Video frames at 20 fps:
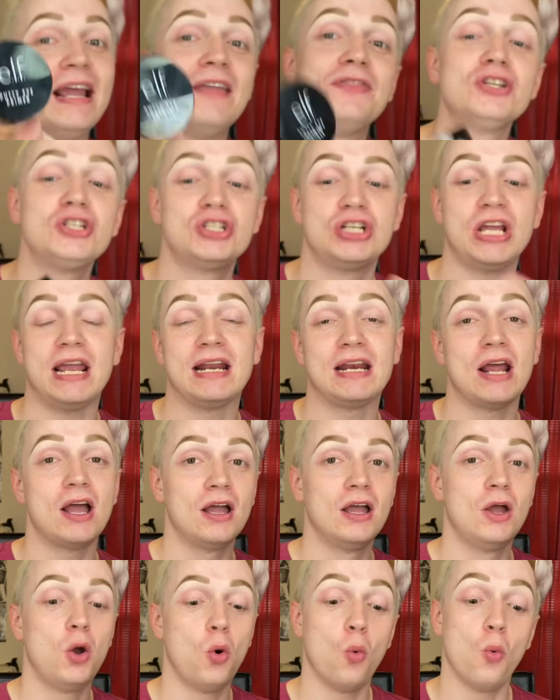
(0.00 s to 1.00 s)
shade
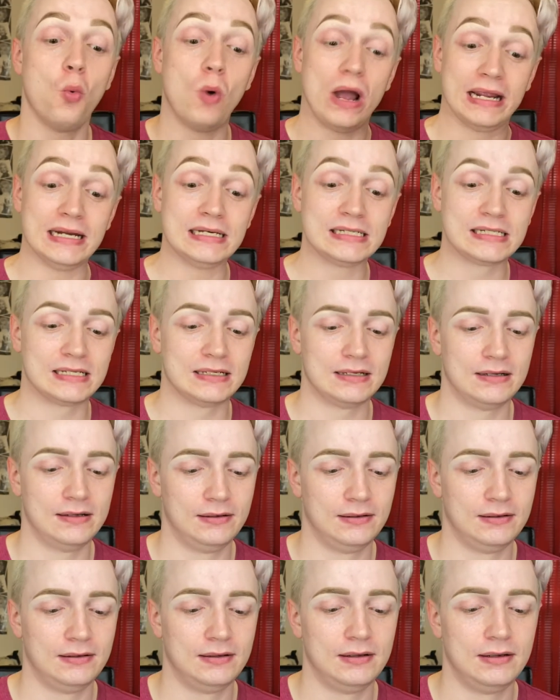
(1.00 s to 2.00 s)
White.
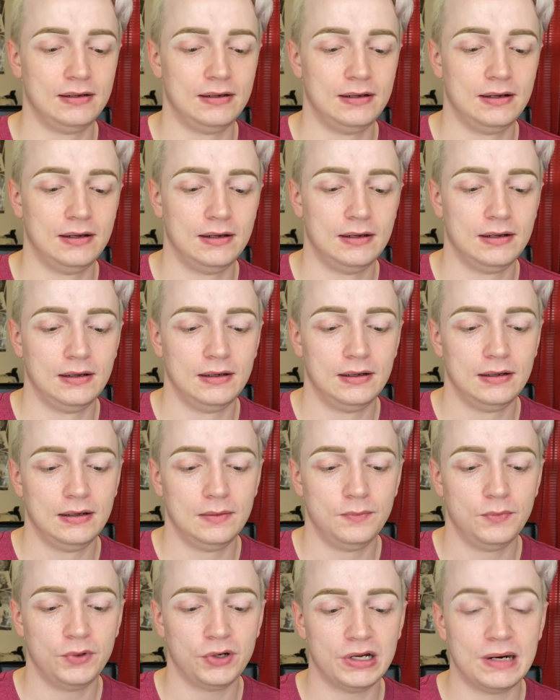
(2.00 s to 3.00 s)
We're
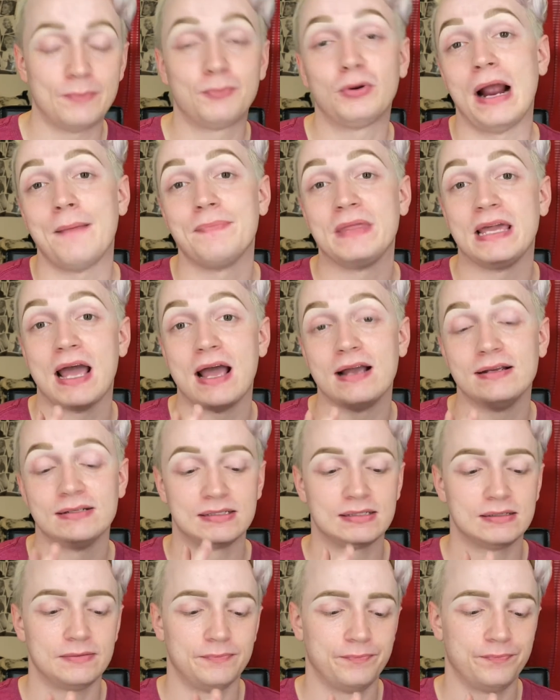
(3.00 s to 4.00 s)
going to prime the eyes.
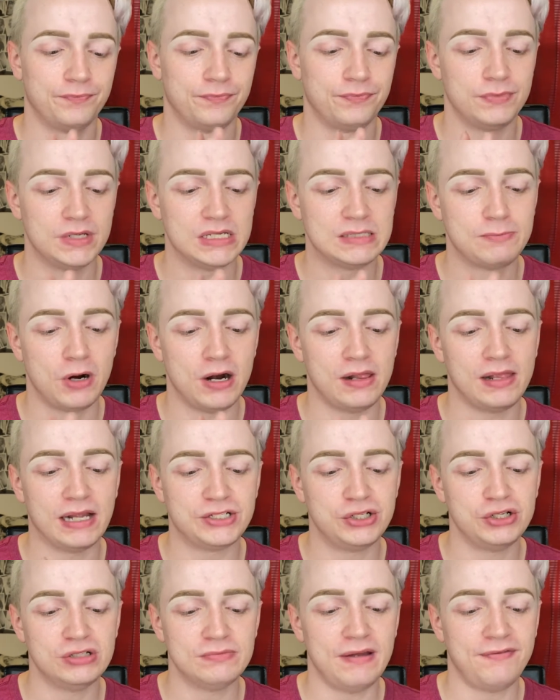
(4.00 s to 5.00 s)
This part I like to use
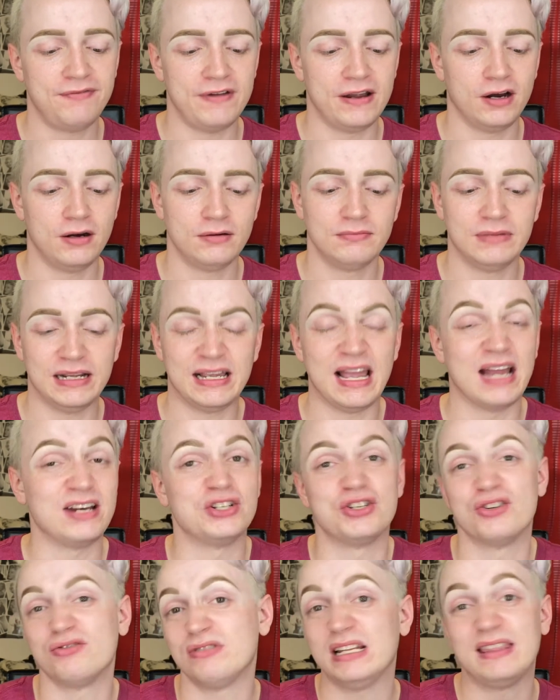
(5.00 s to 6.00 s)
my finger, and again, you
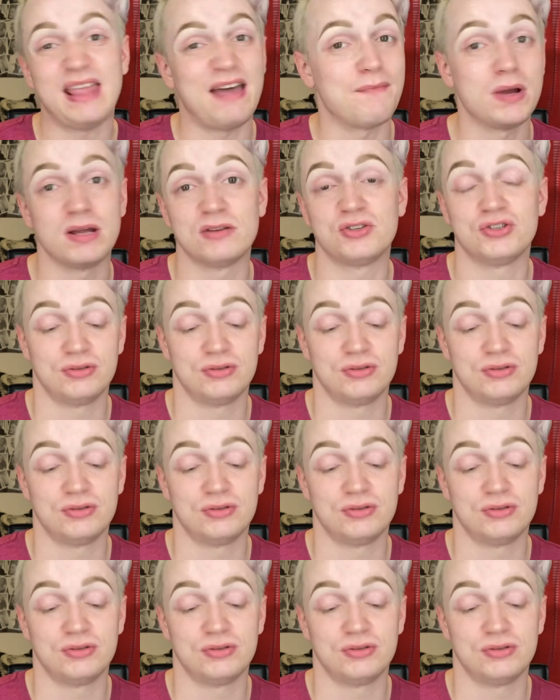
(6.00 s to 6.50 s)
don't need that much.